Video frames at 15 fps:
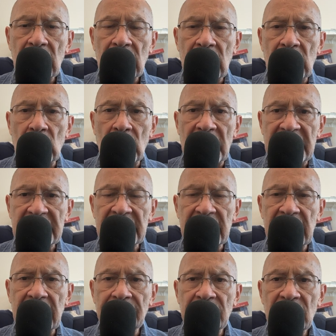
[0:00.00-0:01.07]

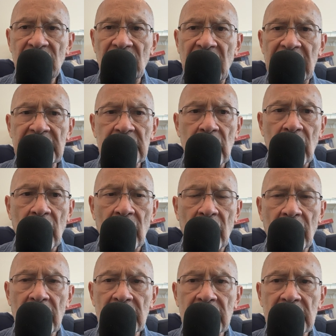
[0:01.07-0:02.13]
Yolisli, face,
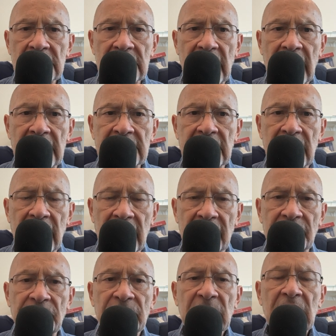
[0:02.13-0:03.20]
heart/life.
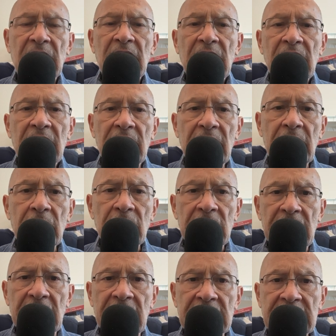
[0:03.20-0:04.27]
Here
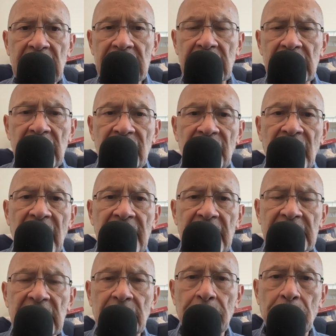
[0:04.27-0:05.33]
it is identified as
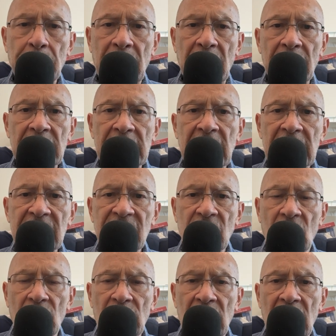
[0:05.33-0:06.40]
the paradise
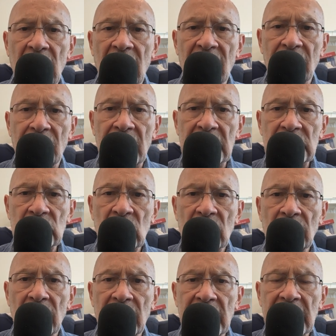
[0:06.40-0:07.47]
formula of
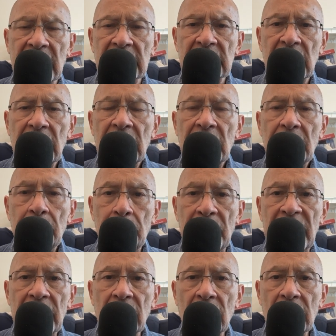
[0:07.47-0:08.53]
Mesoamerica's
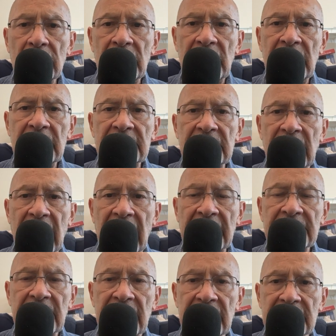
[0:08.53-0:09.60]

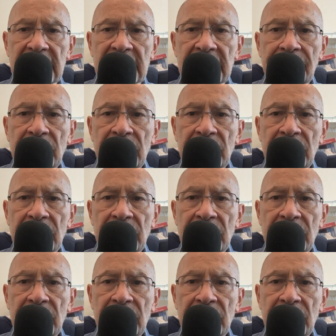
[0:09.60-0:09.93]
PRD/S